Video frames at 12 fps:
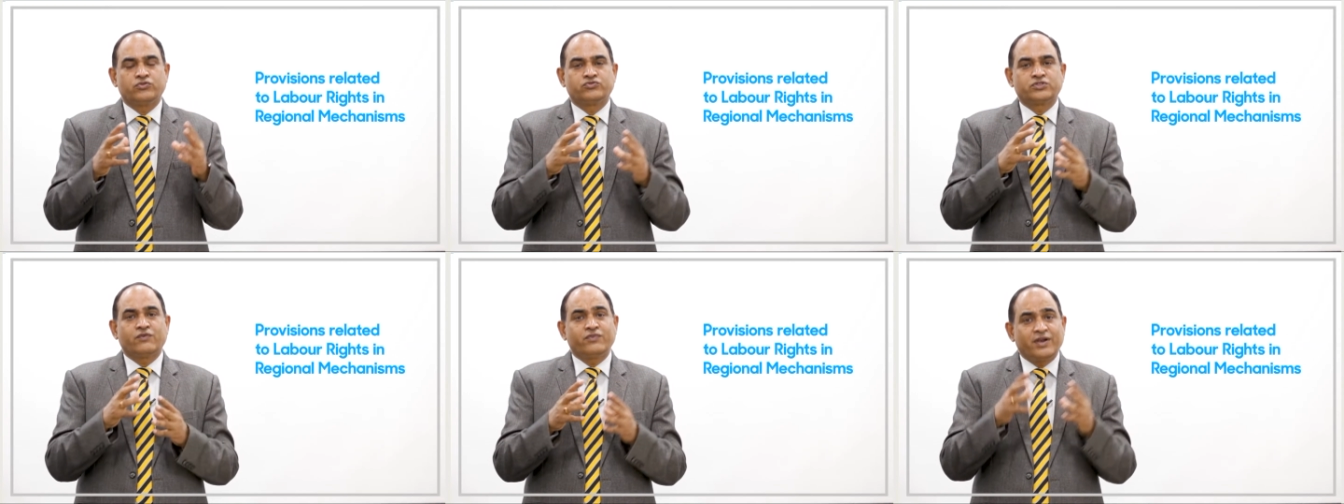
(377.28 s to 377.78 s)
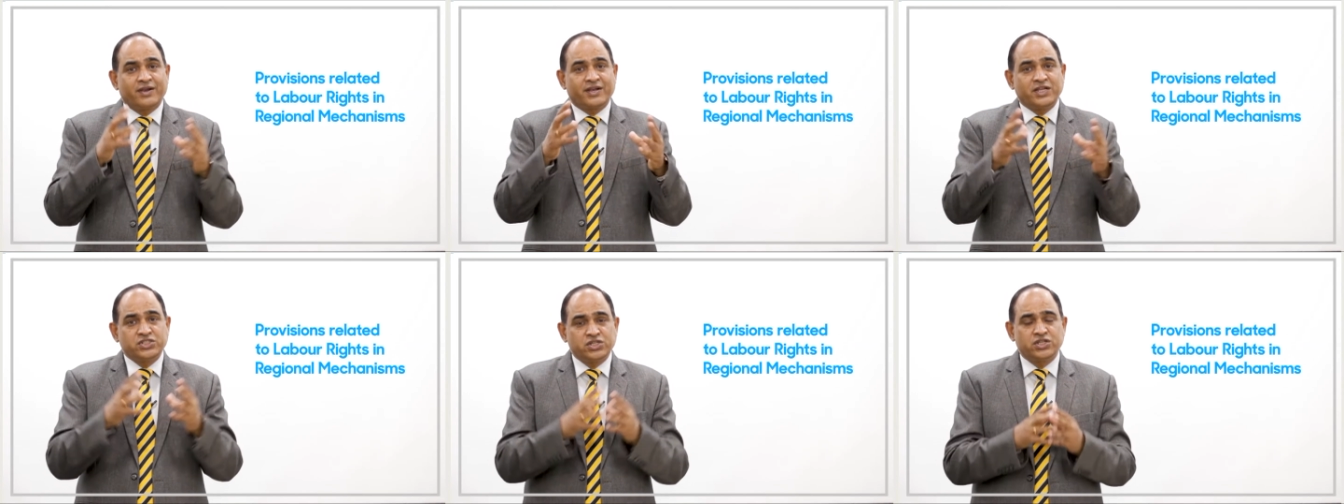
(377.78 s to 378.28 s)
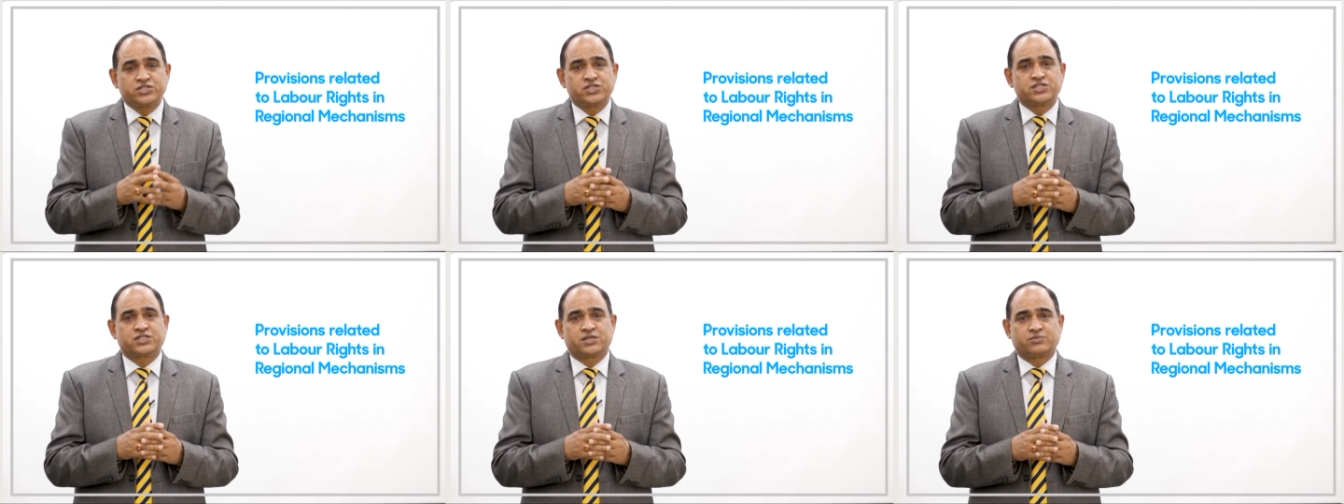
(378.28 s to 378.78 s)
several regional
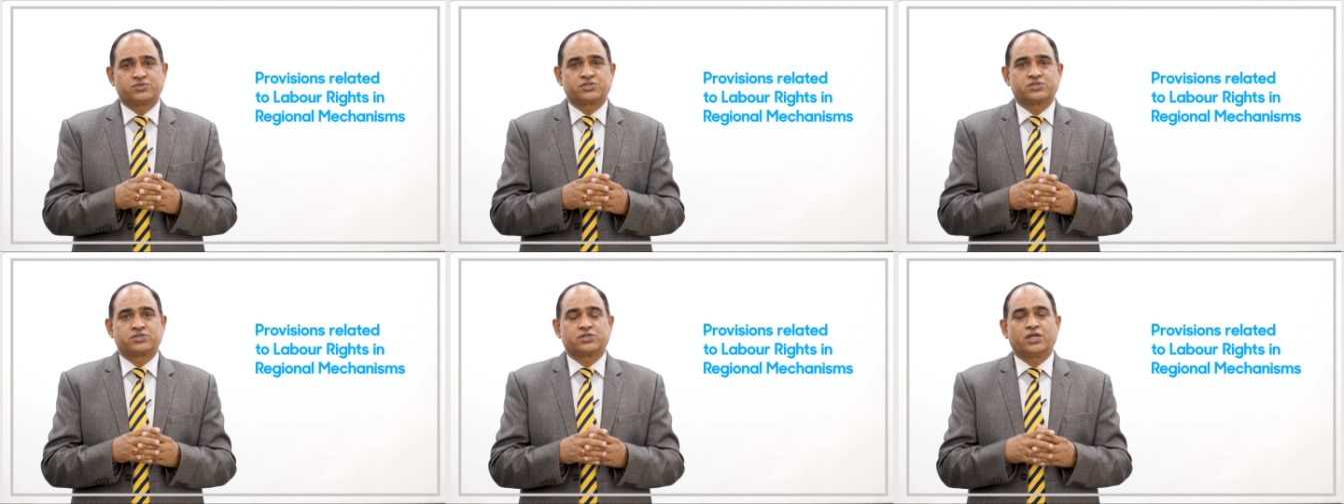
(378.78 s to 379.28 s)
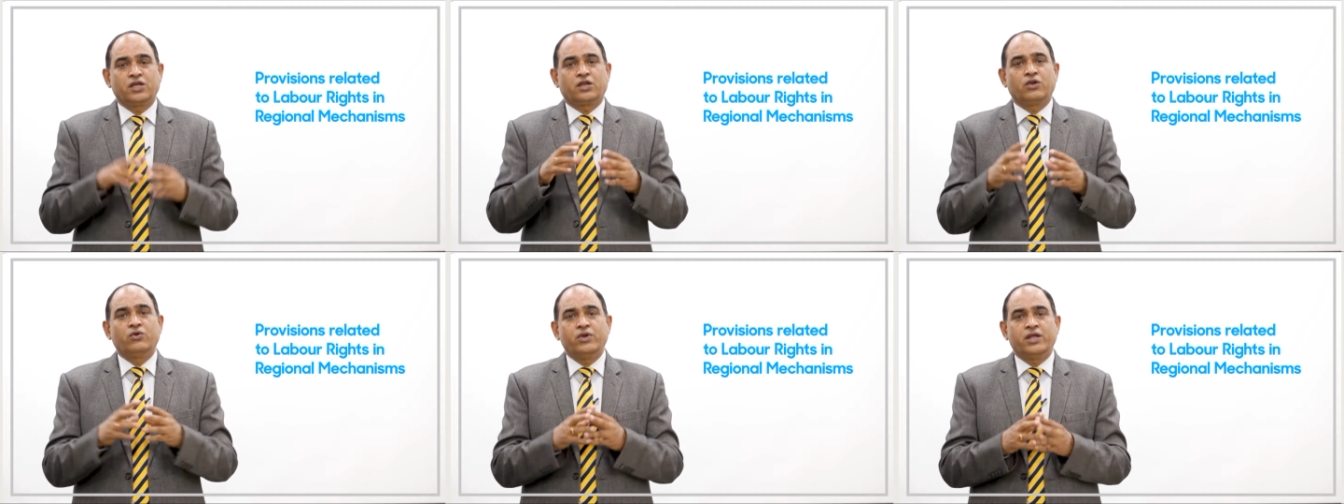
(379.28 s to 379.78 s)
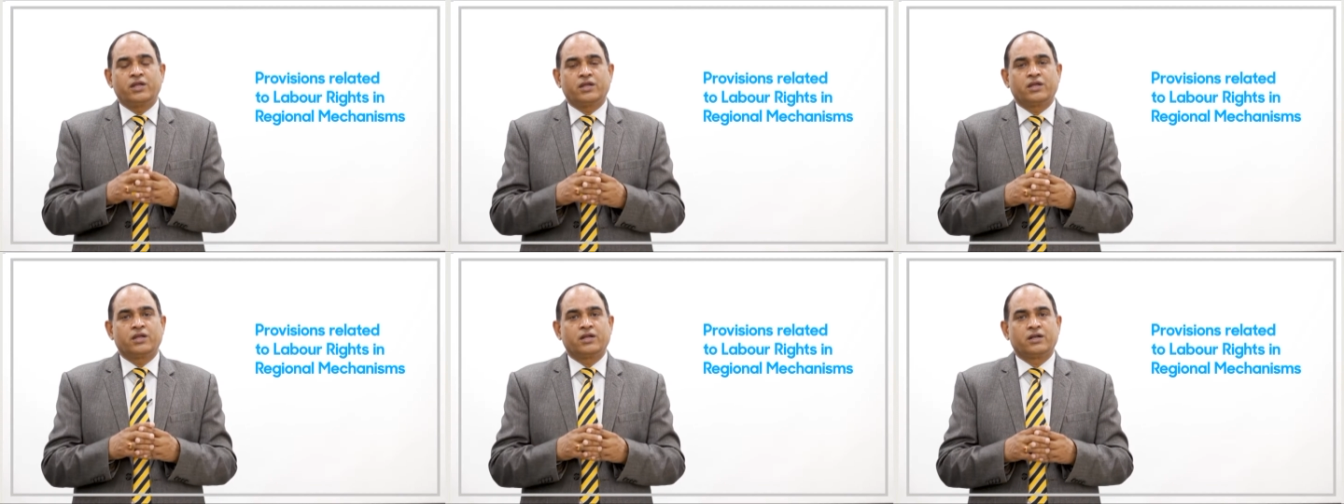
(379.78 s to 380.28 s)
systems,
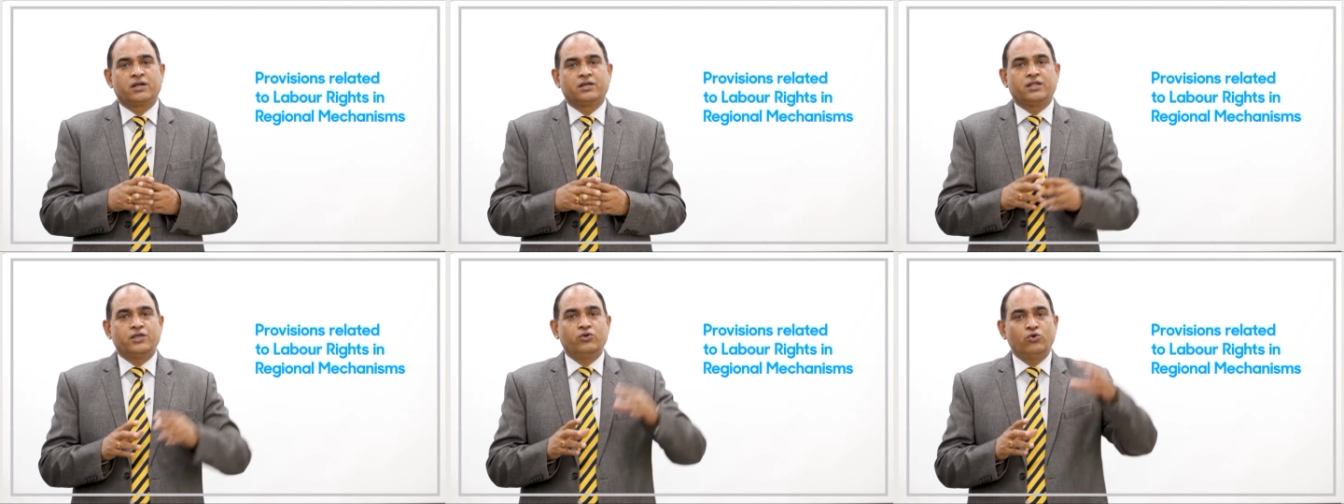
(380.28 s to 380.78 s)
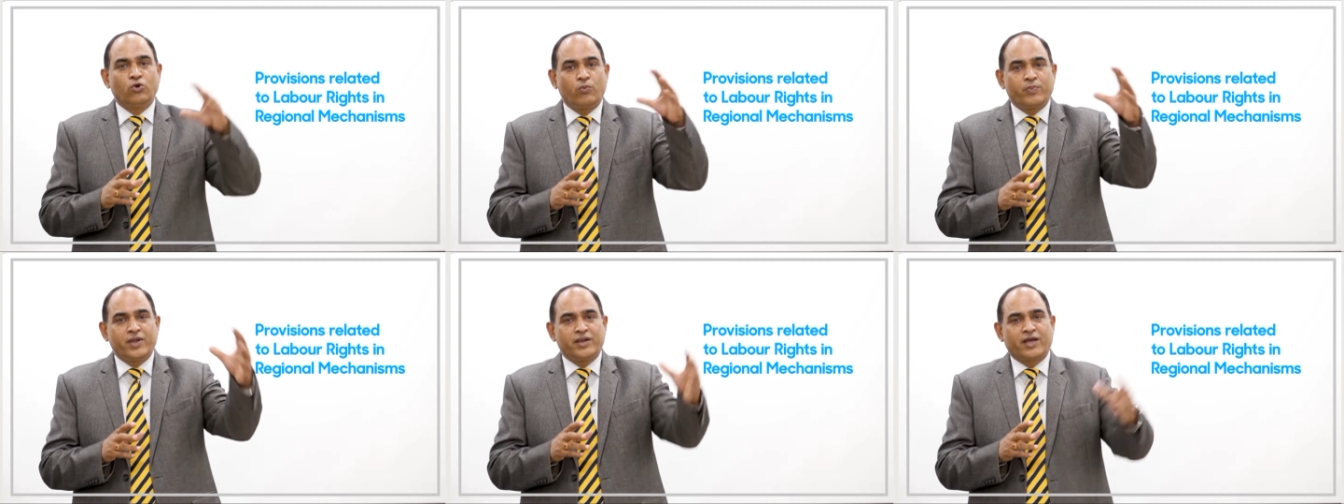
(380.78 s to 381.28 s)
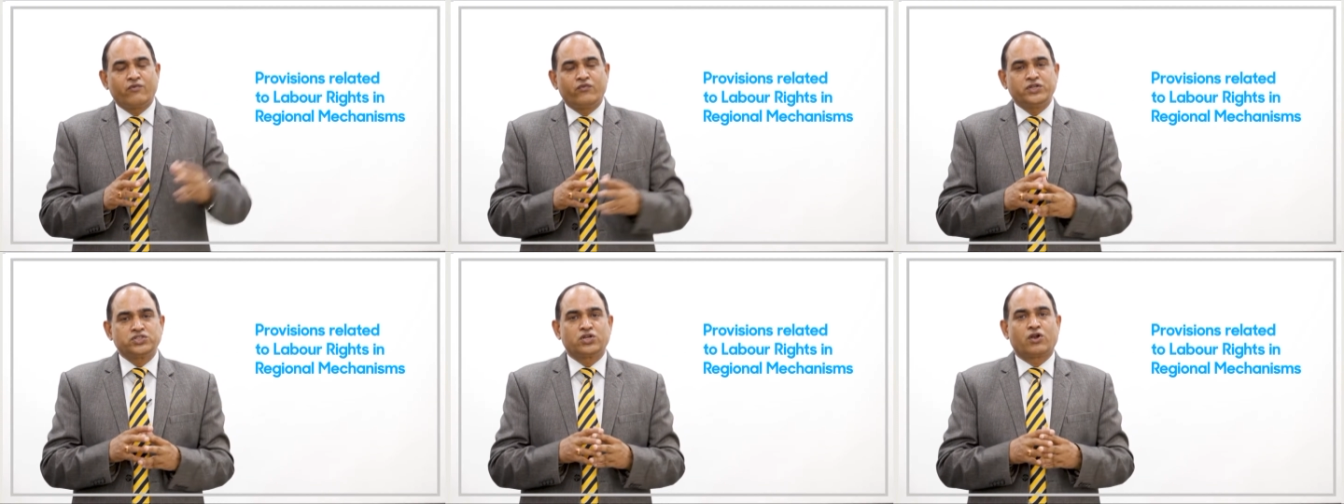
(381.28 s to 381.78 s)
including the European
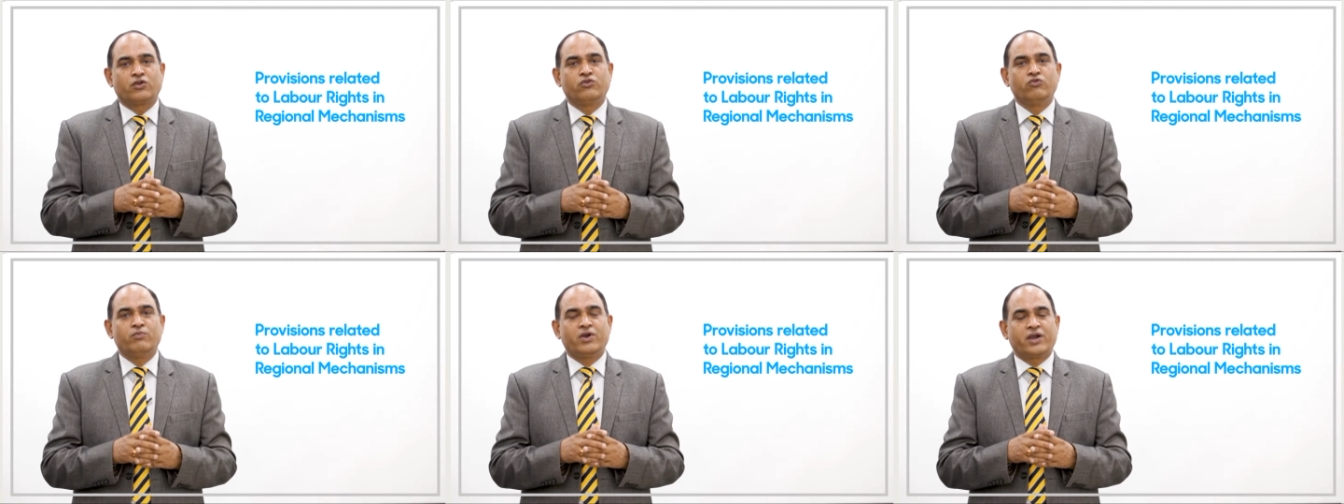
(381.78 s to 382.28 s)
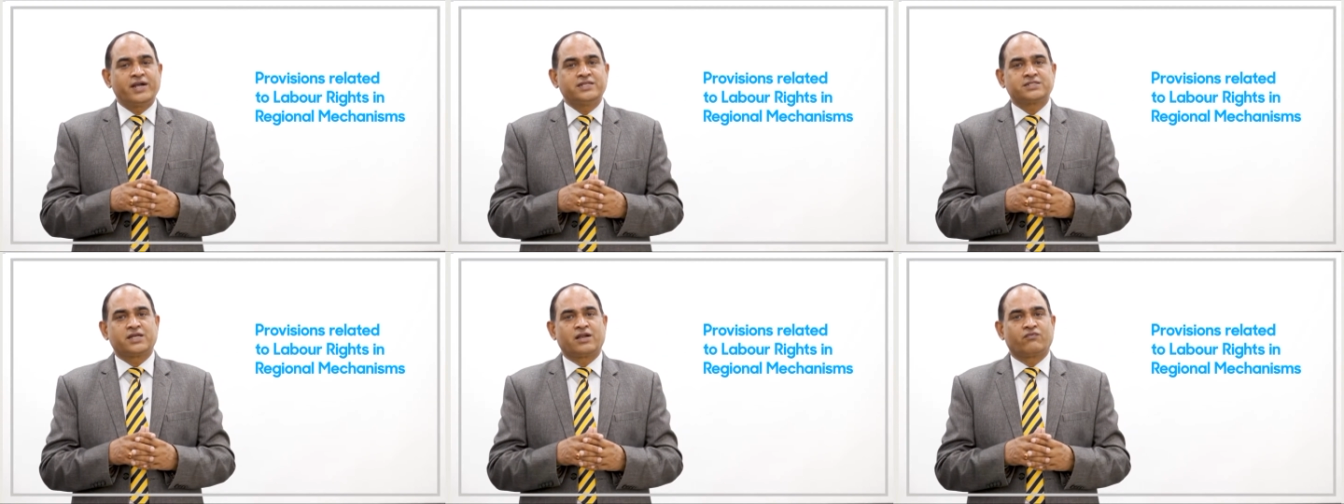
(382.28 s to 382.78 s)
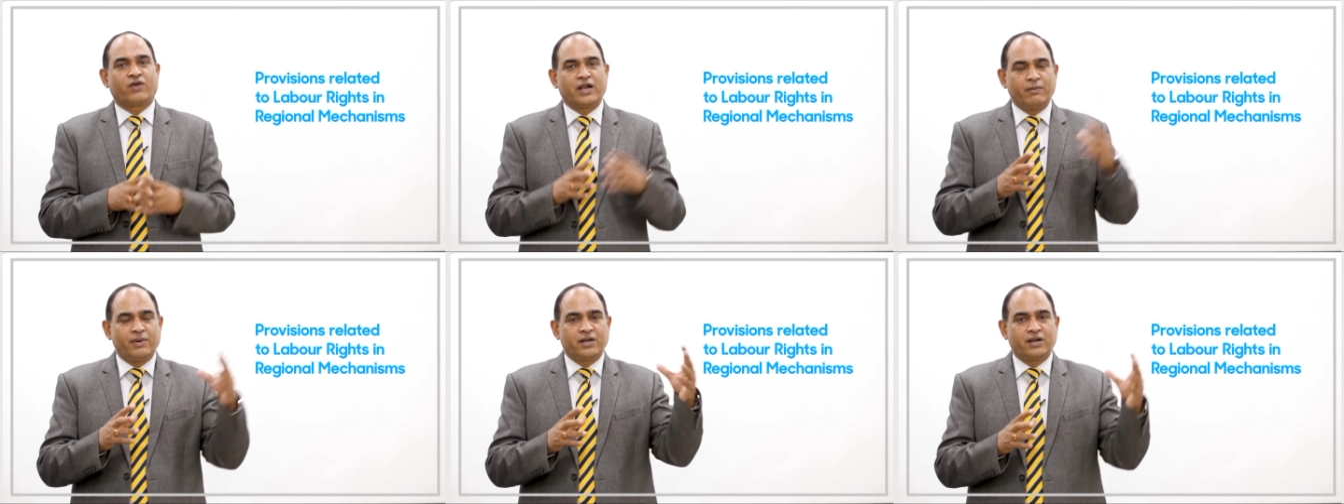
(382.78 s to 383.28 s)
Convention on Human Rights and
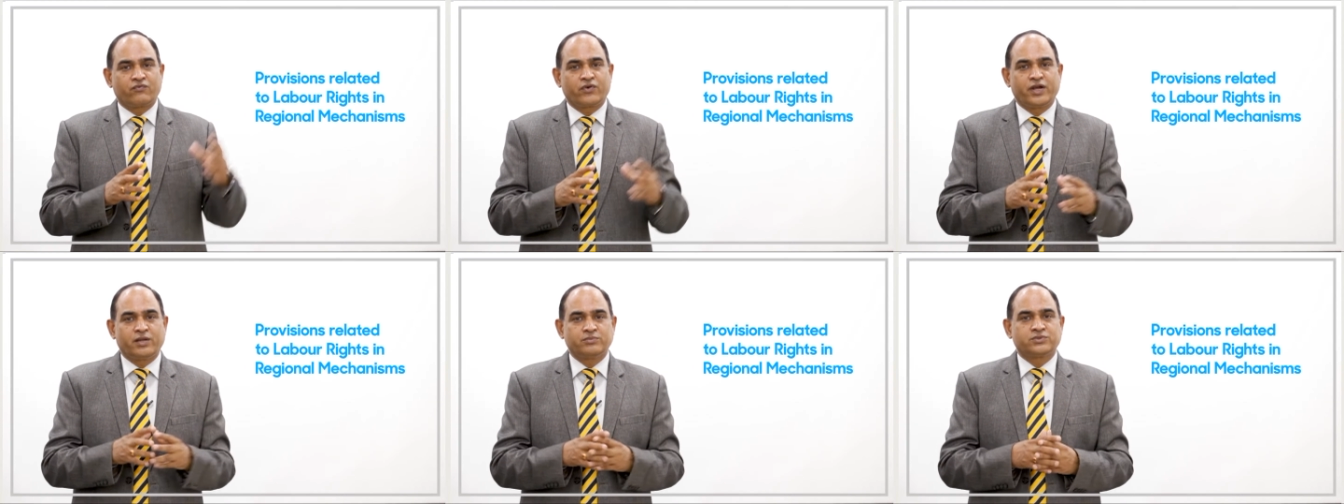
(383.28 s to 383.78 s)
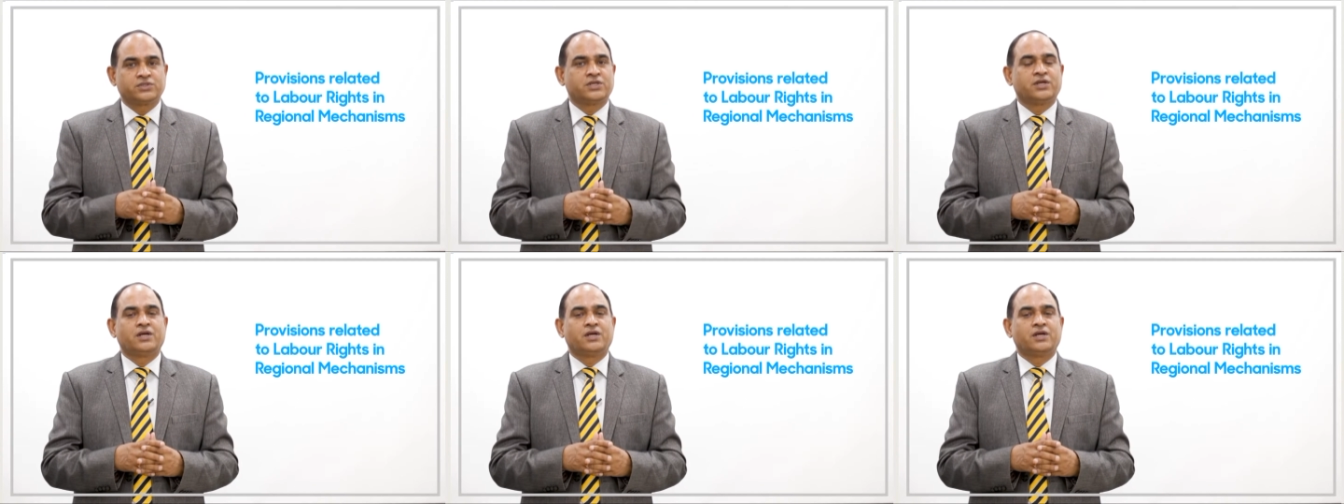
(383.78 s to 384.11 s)
Fundamental Freedoms,